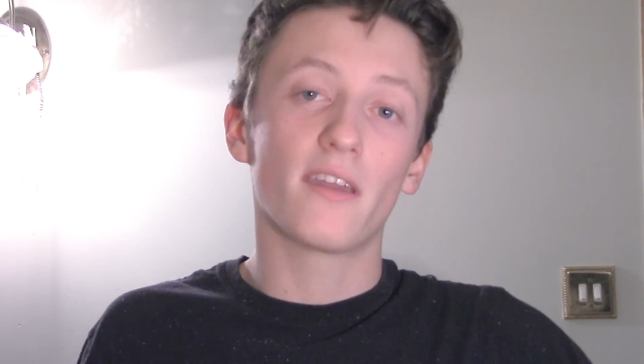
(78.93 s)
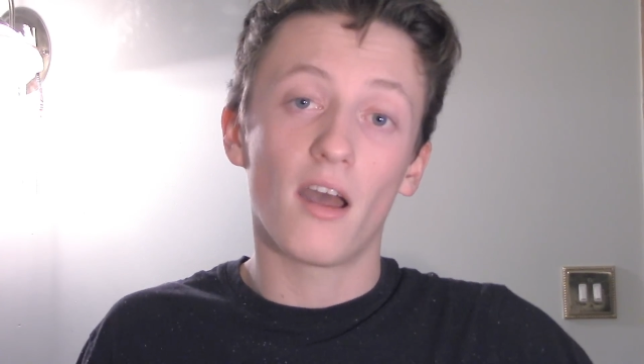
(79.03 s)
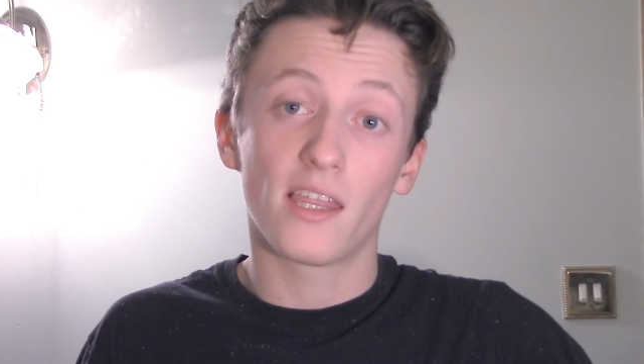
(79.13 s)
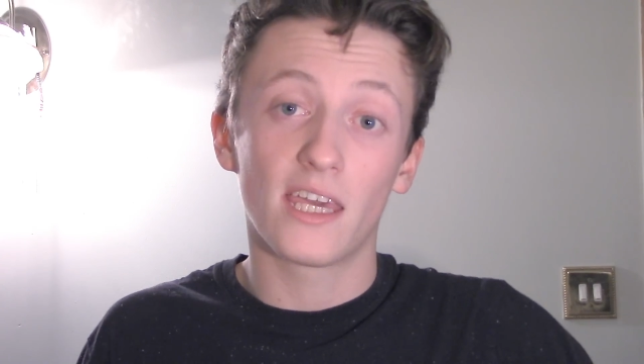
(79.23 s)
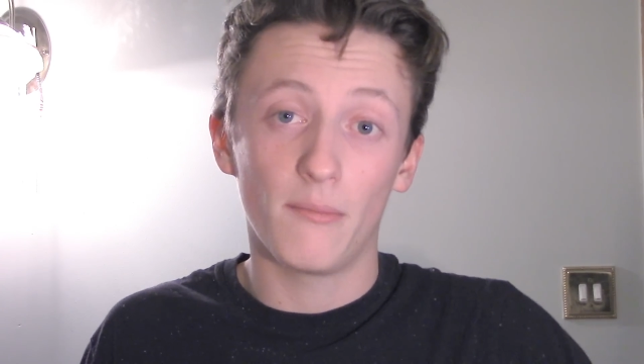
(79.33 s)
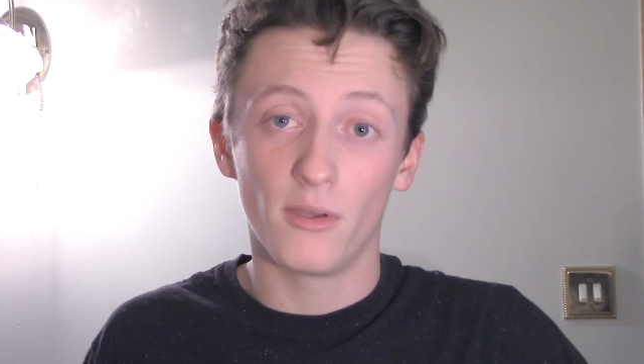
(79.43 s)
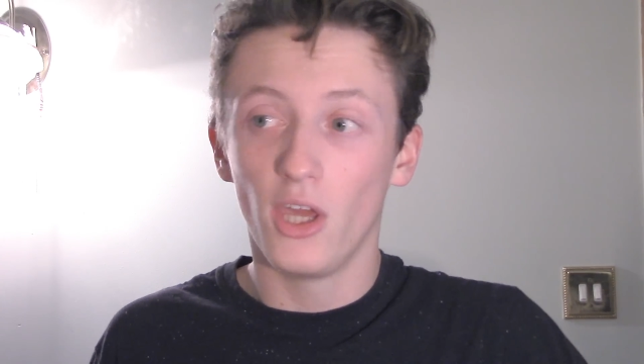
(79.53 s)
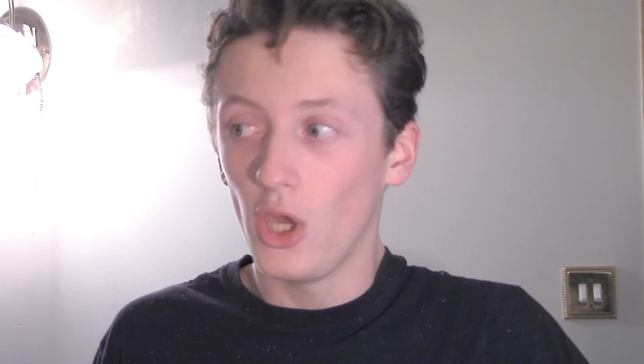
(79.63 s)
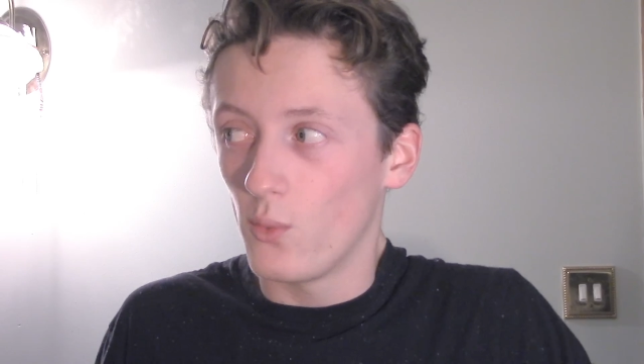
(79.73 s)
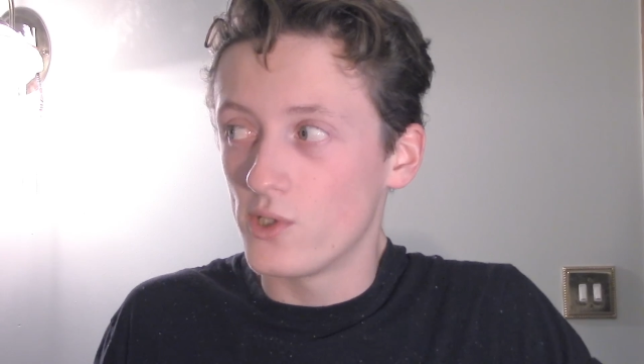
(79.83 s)
color gamut,
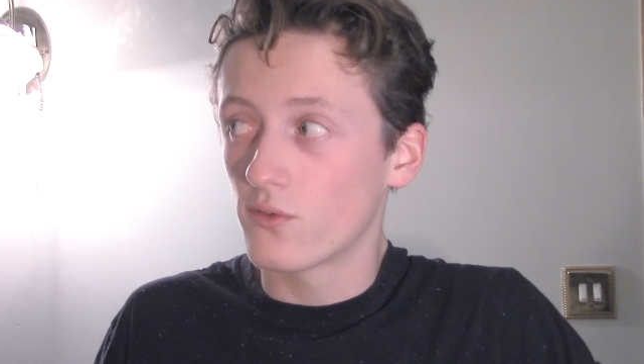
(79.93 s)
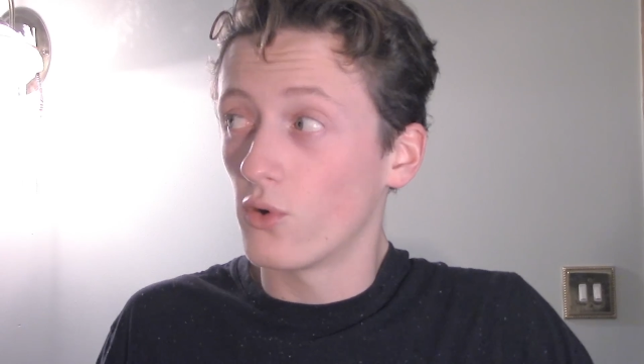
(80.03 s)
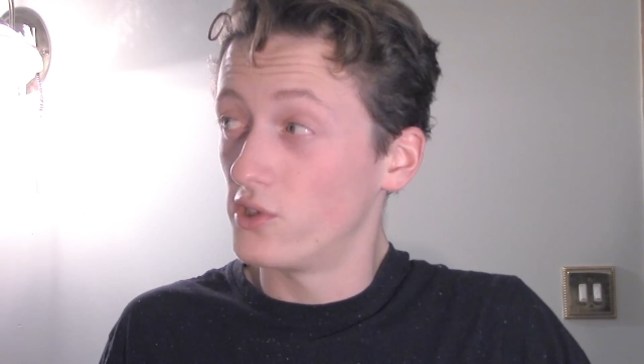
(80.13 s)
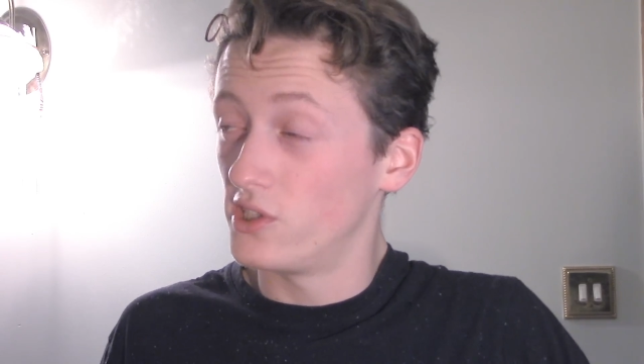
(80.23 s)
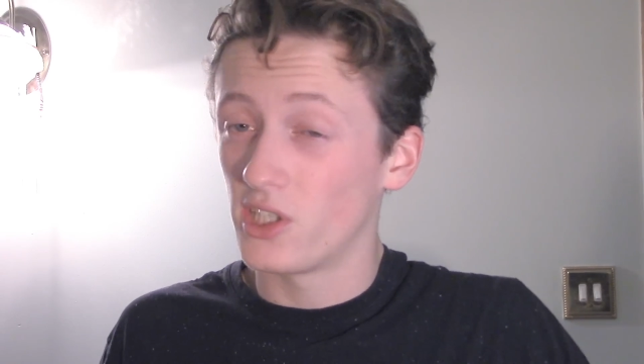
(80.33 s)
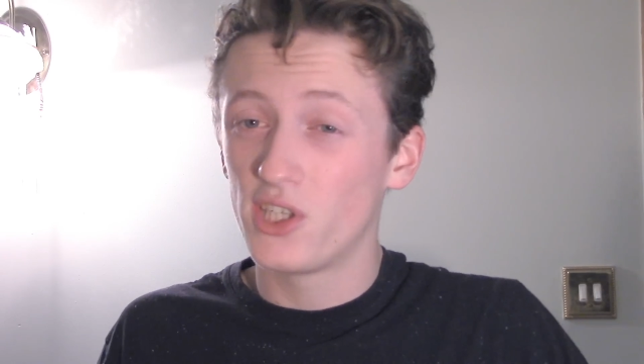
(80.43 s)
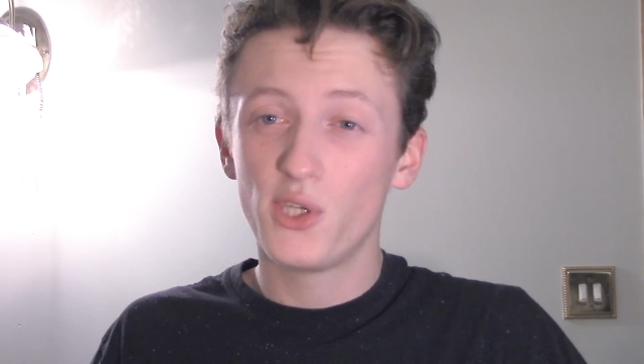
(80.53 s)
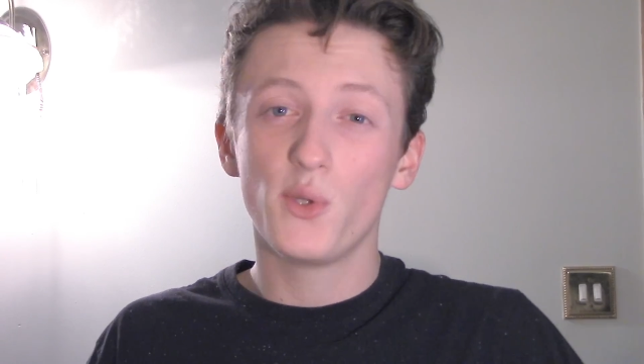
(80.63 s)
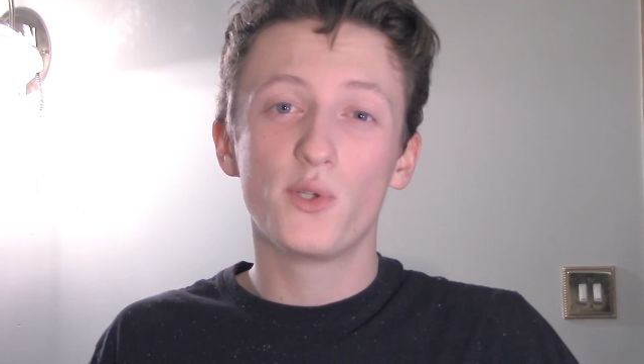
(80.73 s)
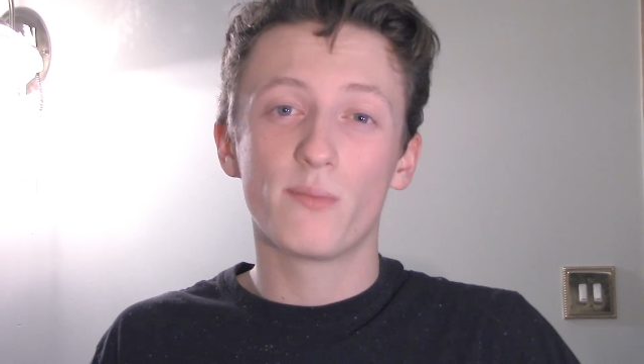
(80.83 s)
which of course is a
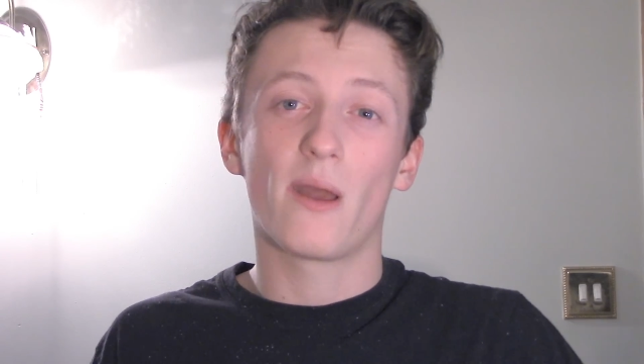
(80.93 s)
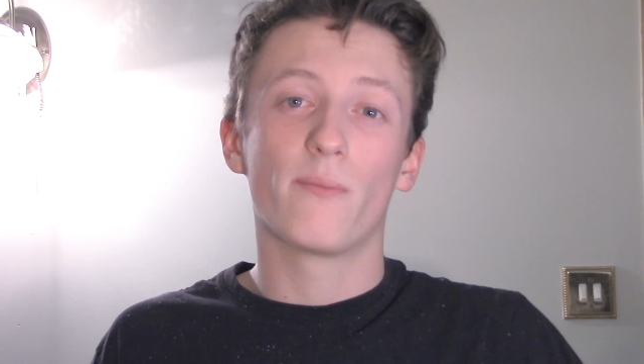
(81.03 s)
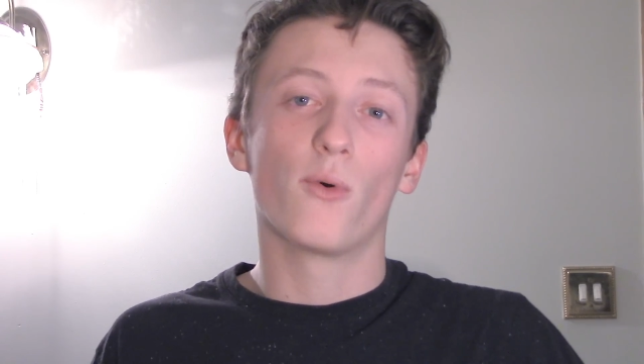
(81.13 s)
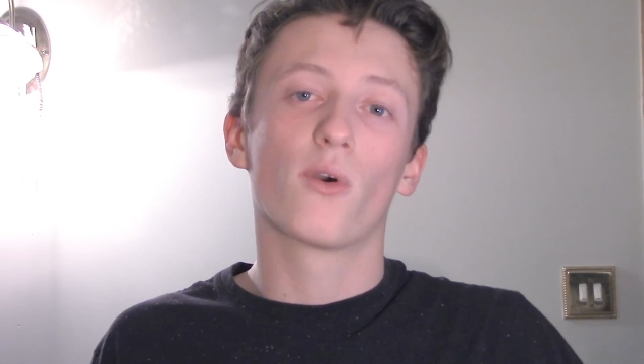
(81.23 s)
huge amount more